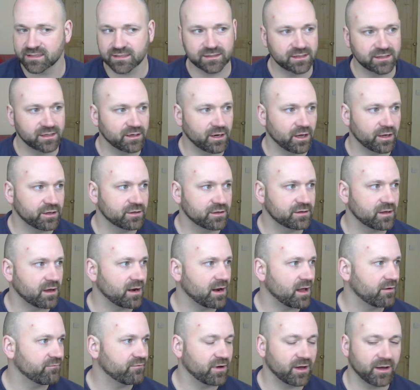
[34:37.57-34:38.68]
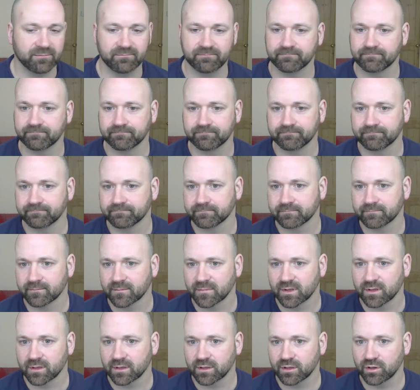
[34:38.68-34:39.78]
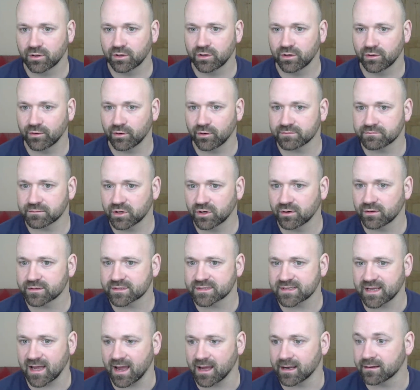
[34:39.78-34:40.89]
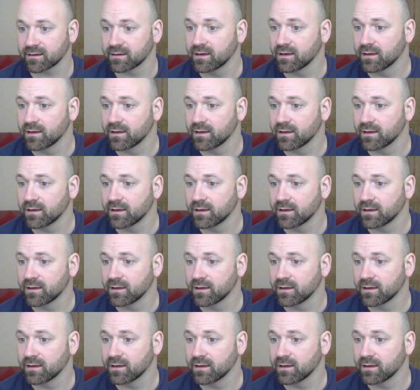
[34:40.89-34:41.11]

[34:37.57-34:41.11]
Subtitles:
You don't have you're not sad.